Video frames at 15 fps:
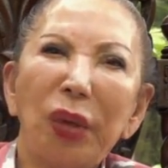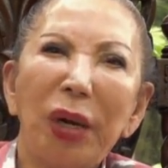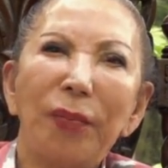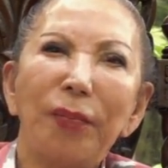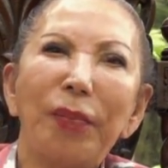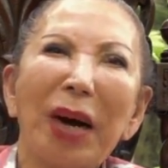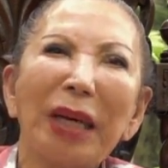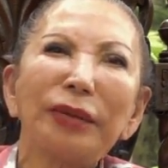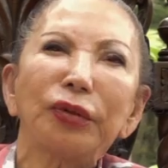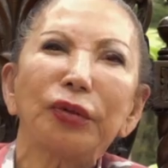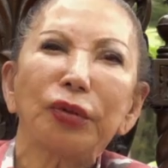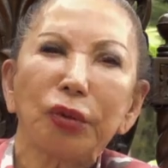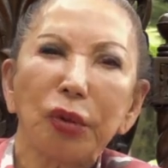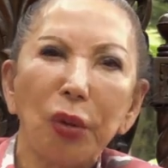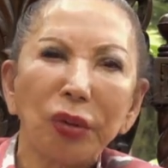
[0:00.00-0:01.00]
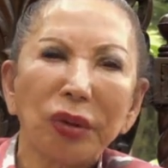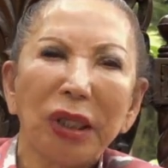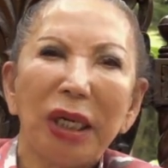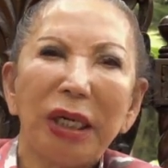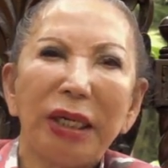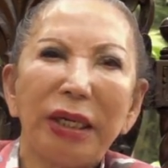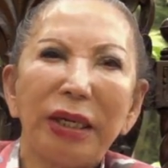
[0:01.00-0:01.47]
will ban
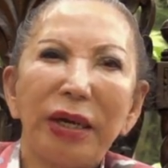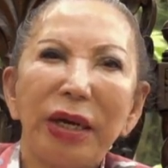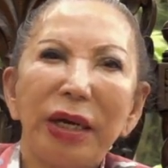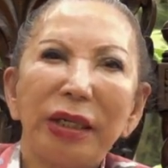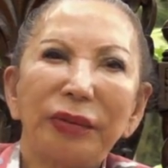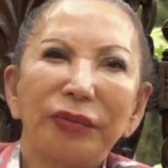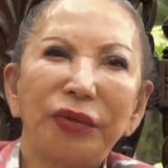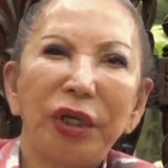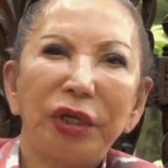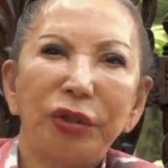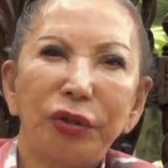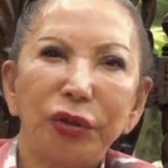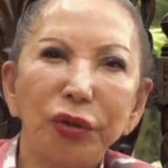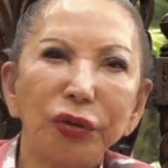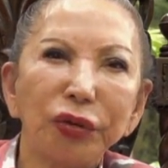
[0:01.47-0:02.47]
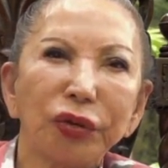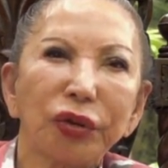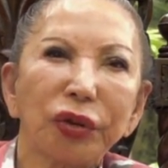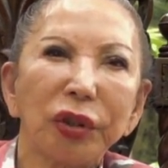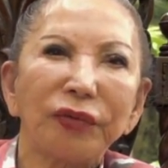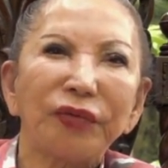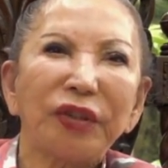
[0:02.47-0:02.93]
totally the
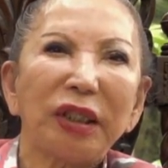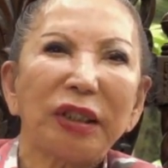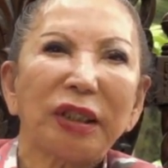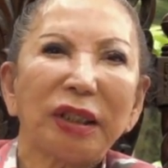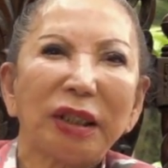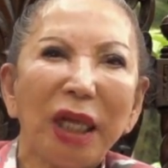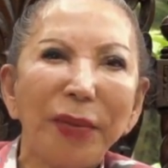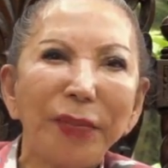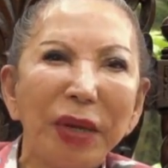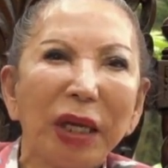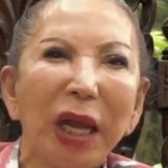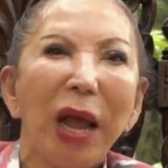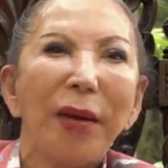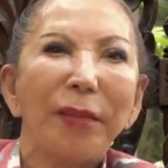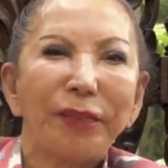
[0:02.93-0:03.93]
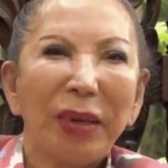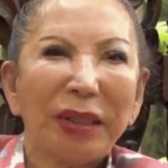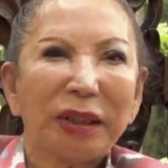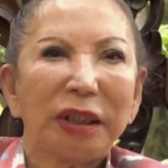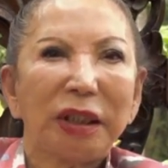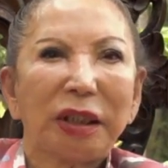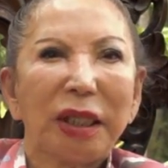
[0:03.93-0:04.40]
use of systemic
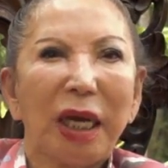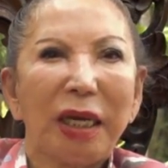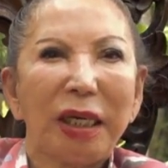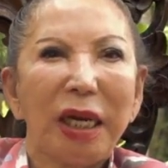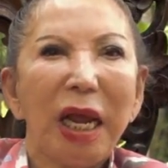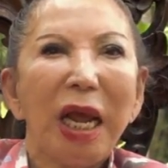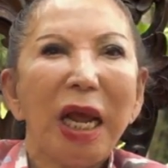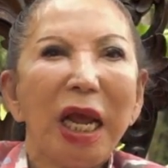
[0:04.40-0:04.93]
pesticide